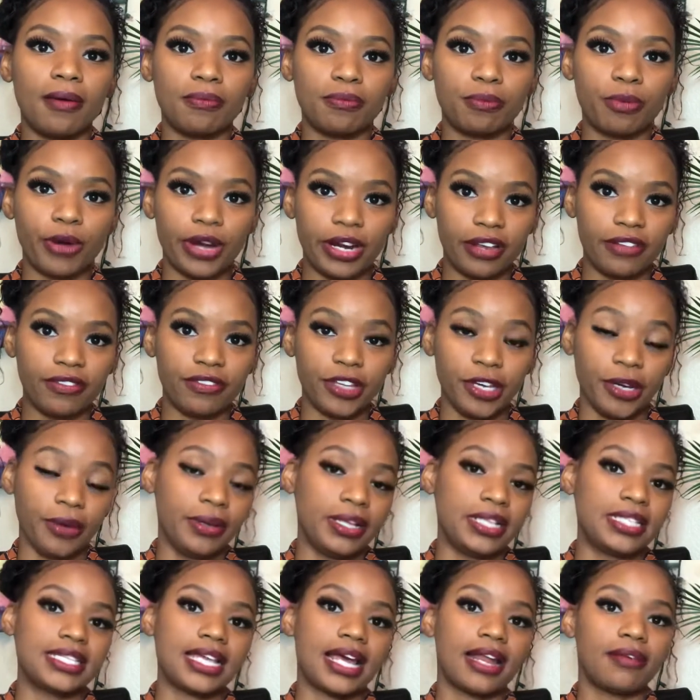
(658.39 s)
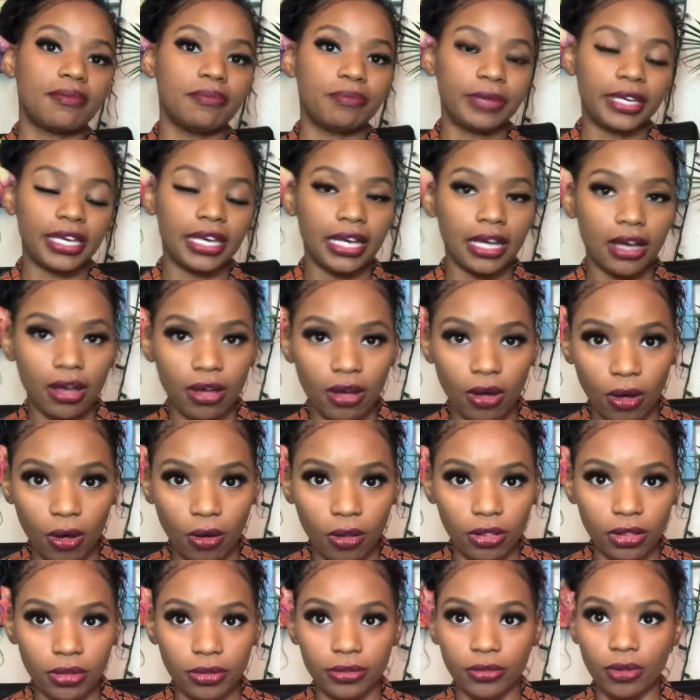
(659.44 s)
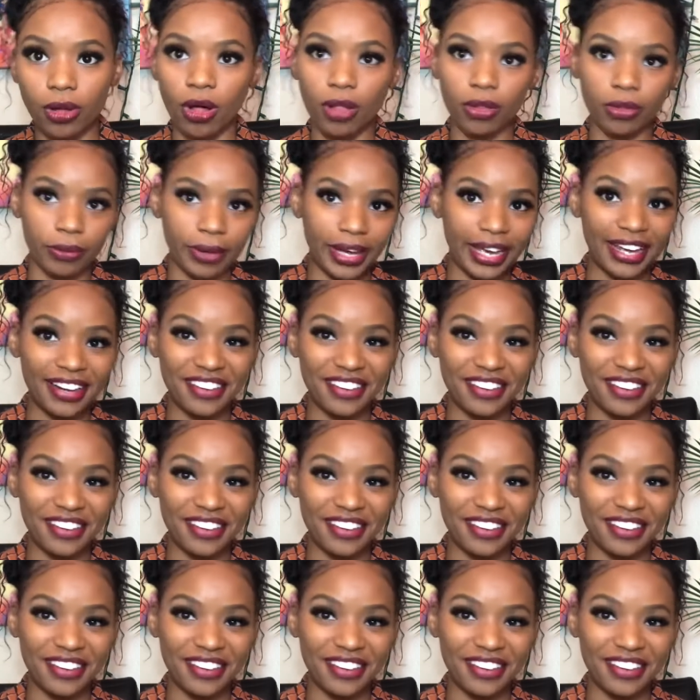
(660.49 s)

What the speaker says: point of view instead of being all the way